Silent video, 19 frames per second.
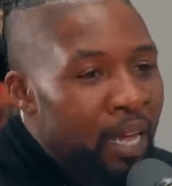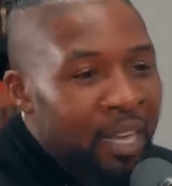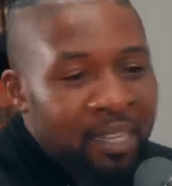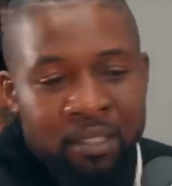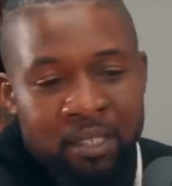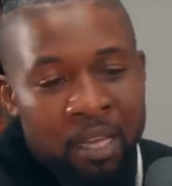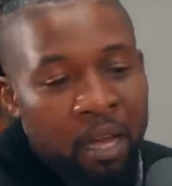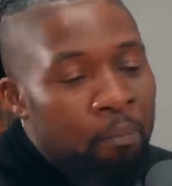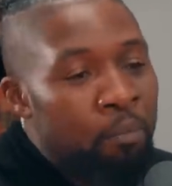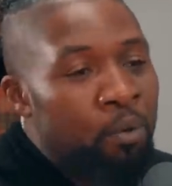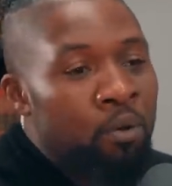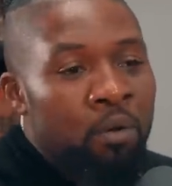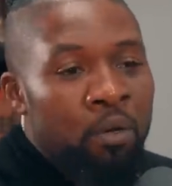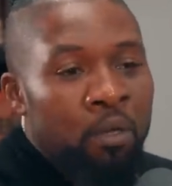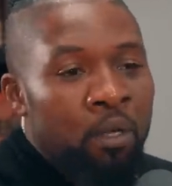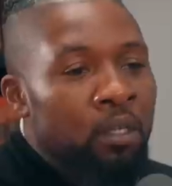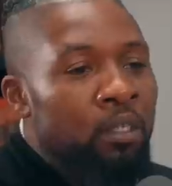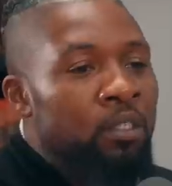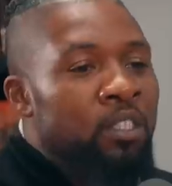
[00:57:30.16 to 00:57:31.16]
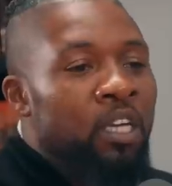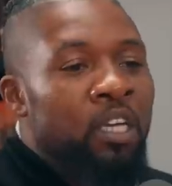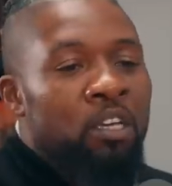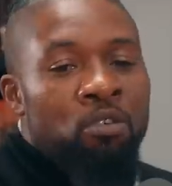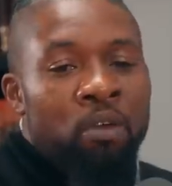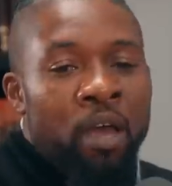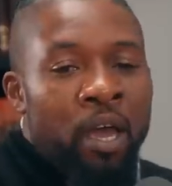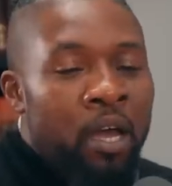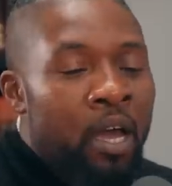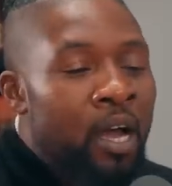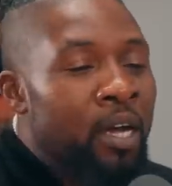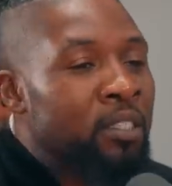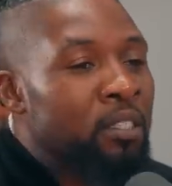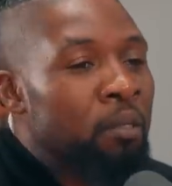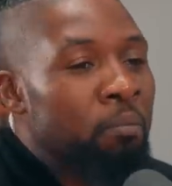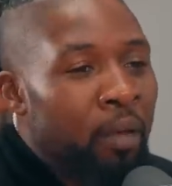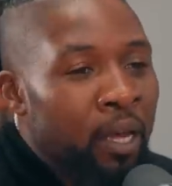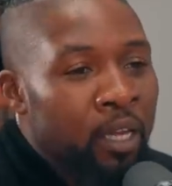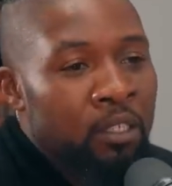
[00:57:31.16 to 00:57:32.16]
example, say you had
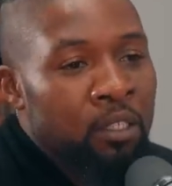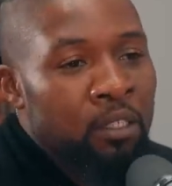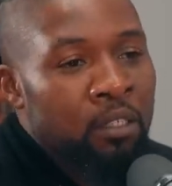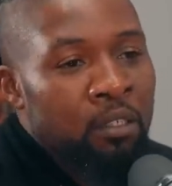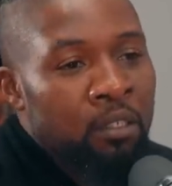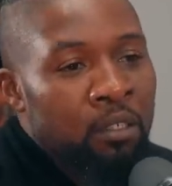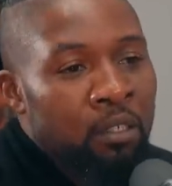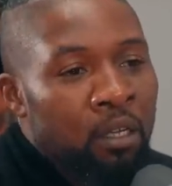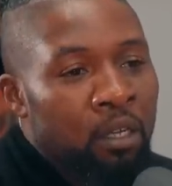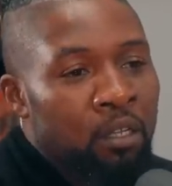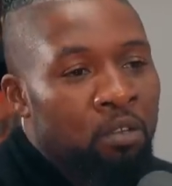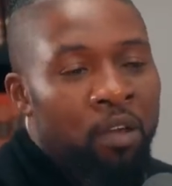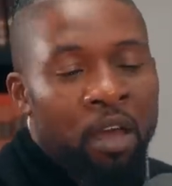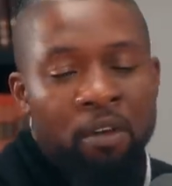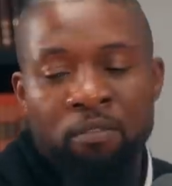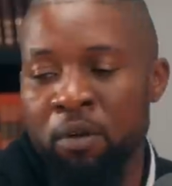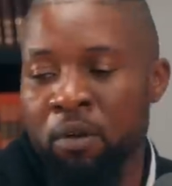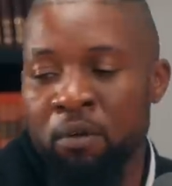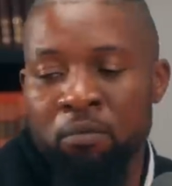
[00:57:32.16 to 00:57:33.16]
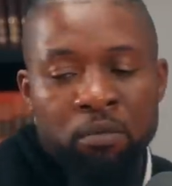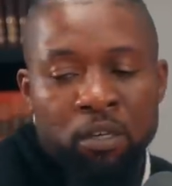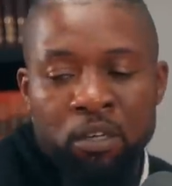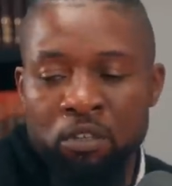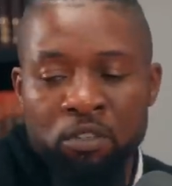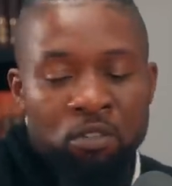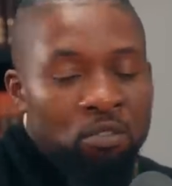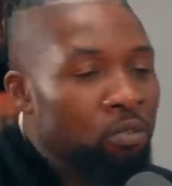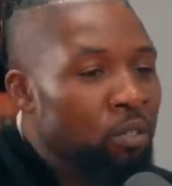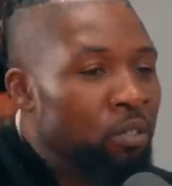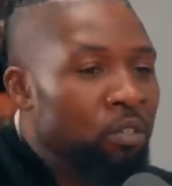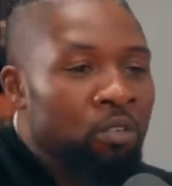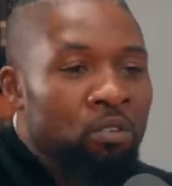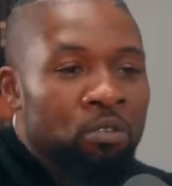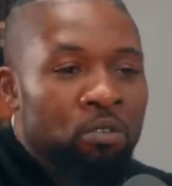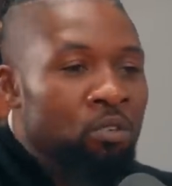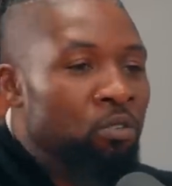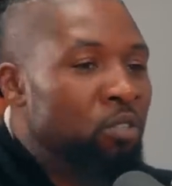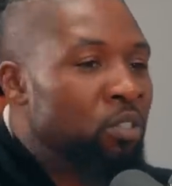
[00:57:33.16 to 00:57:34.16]
constipation you have a you
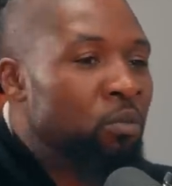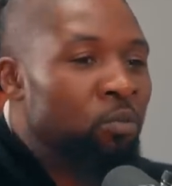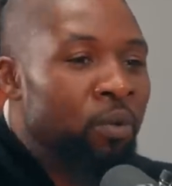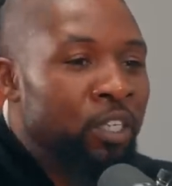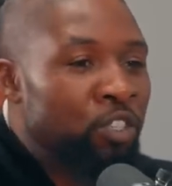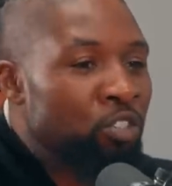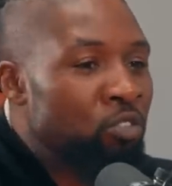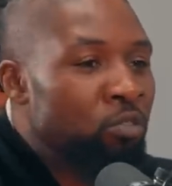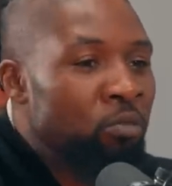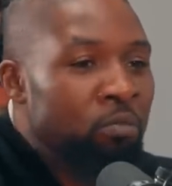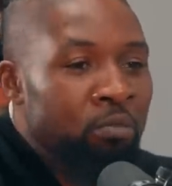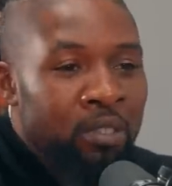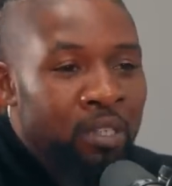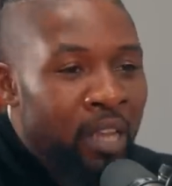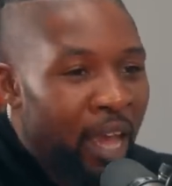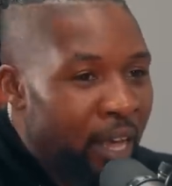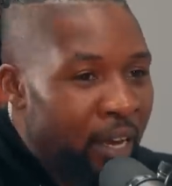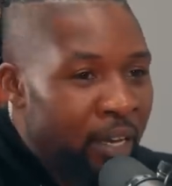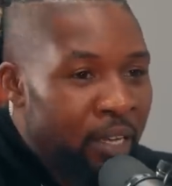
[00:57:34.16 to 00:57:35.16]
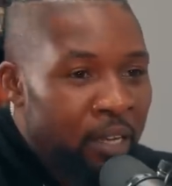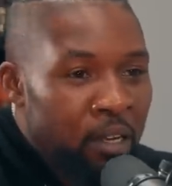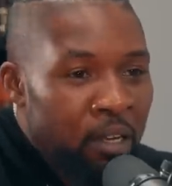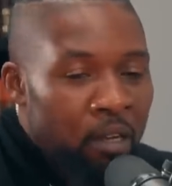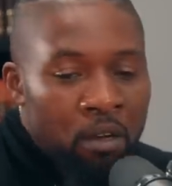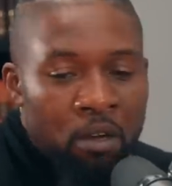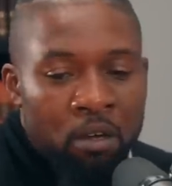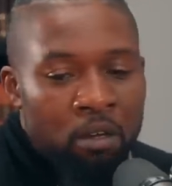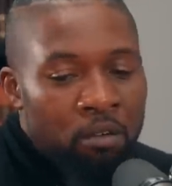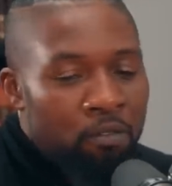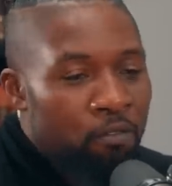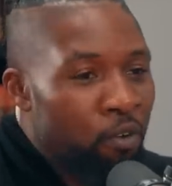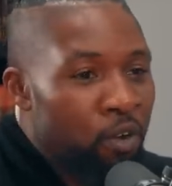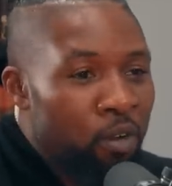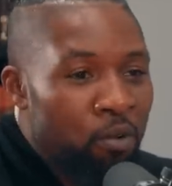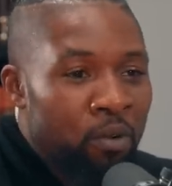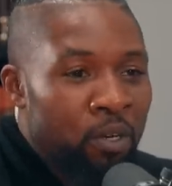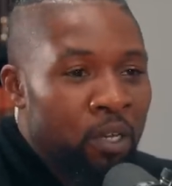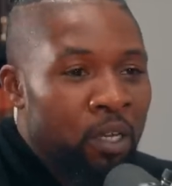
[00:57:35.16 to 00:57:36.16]
you use the restroom daily, mm-hmm.
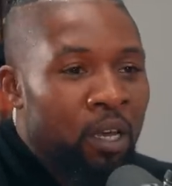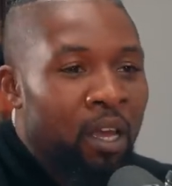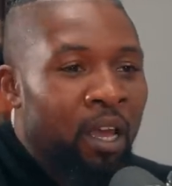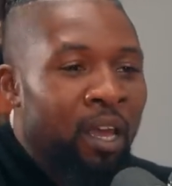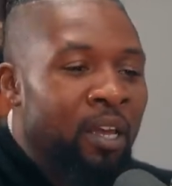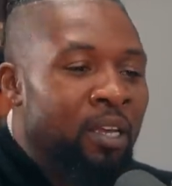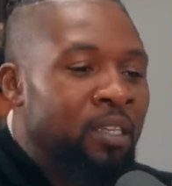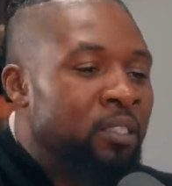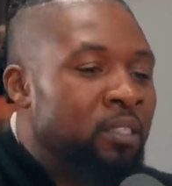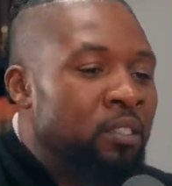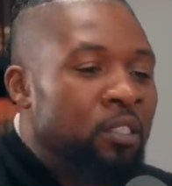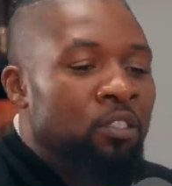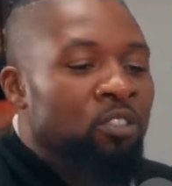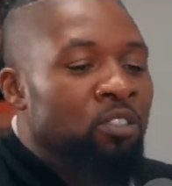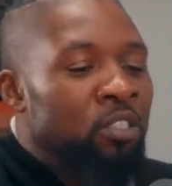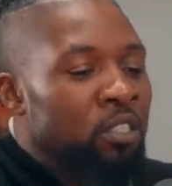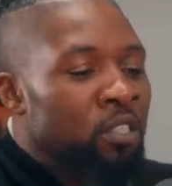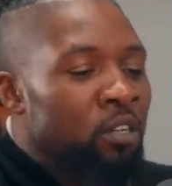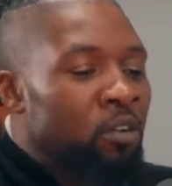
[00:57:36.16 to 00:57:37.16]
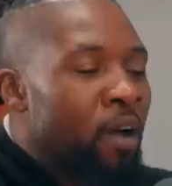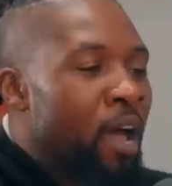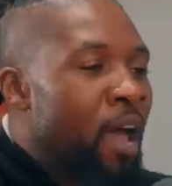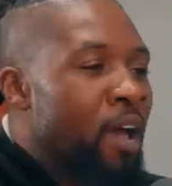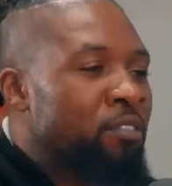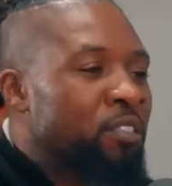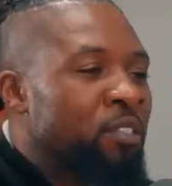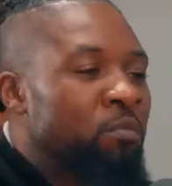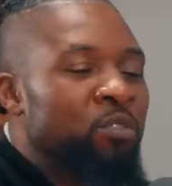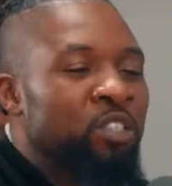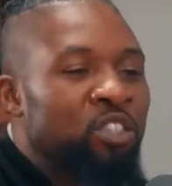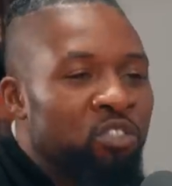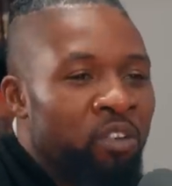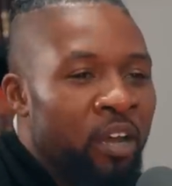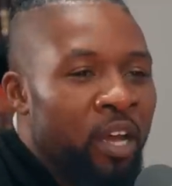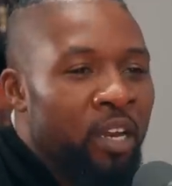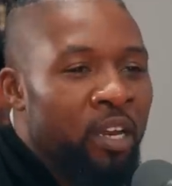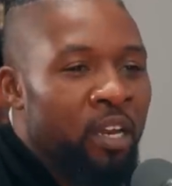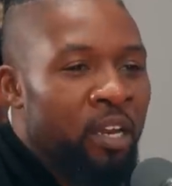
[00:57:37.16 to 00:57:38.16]
frequently, and it's you still have some
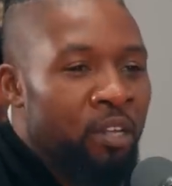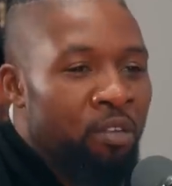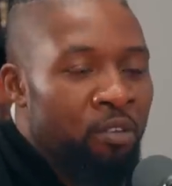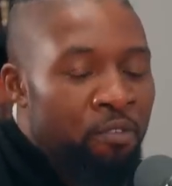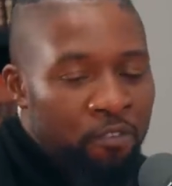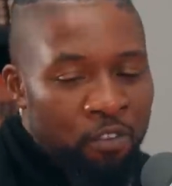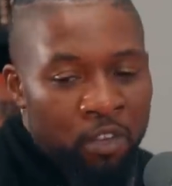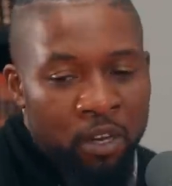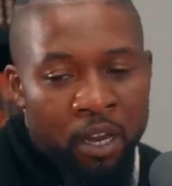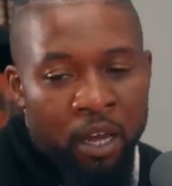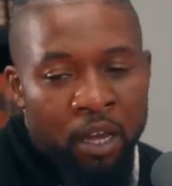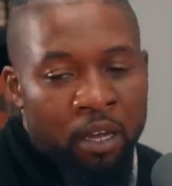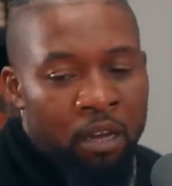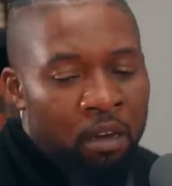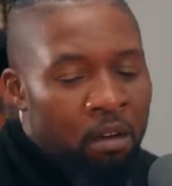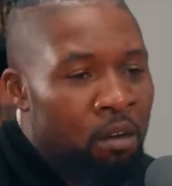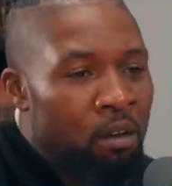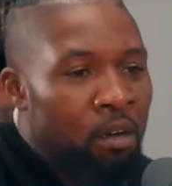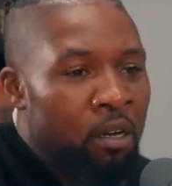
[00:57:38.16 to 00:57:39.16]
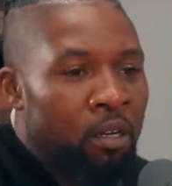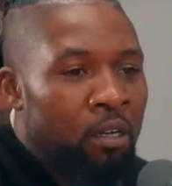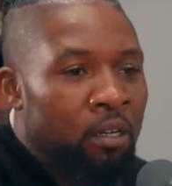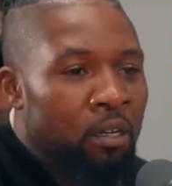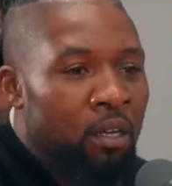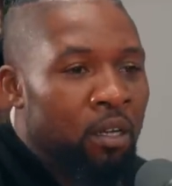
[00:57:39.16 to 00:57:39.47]
straining, and you feel like oh,